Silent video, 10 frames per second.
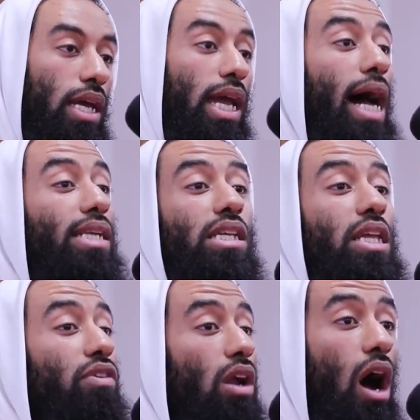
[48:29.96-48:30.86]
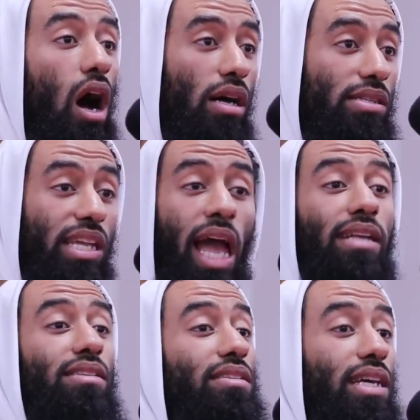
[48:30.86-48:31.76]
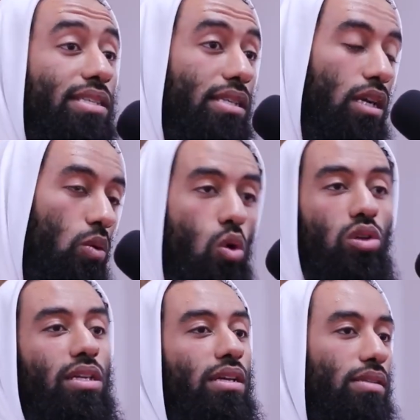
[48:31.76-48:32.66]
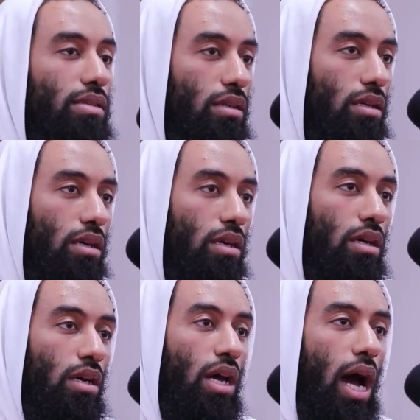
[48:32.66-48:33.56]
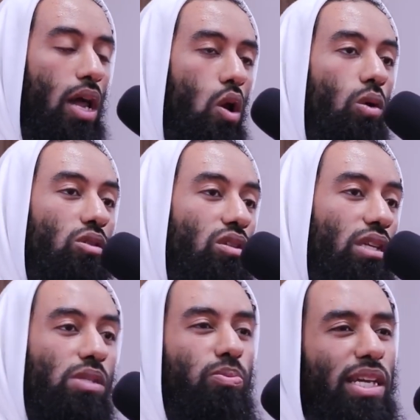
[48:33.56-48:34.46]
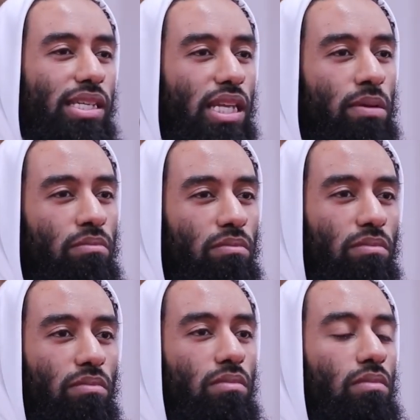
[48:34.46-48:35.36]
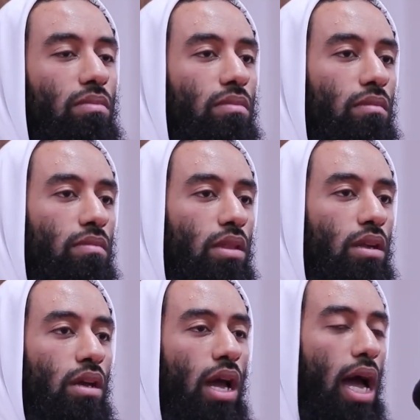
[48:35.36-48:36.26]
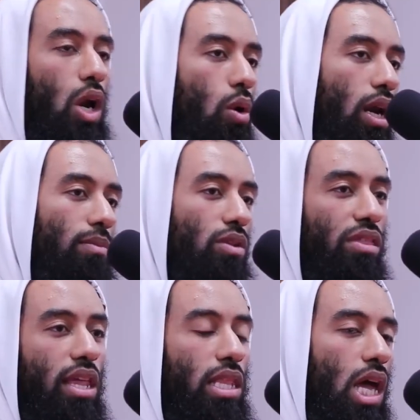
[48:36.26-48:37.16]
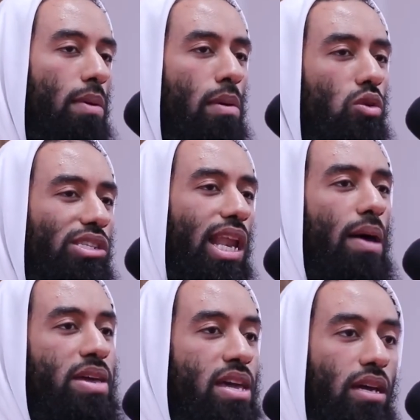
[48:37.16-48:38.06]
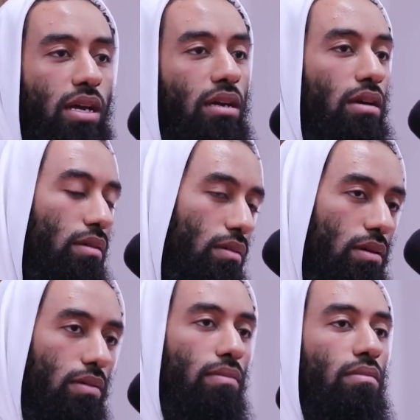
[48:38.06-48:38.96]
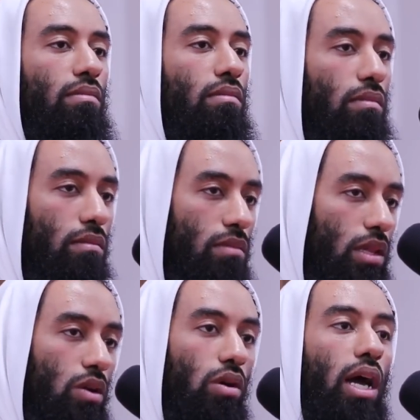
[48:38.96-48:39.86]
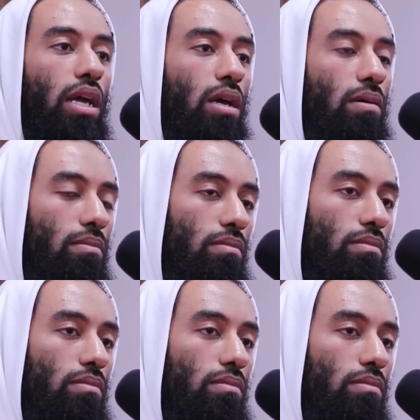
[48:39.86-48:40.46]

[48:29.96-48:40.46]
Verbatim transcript: He hasn't even asked. He hasn't tested the waters. I don't want to displease him. I don't want him to think that I'm a Muslimic. Right?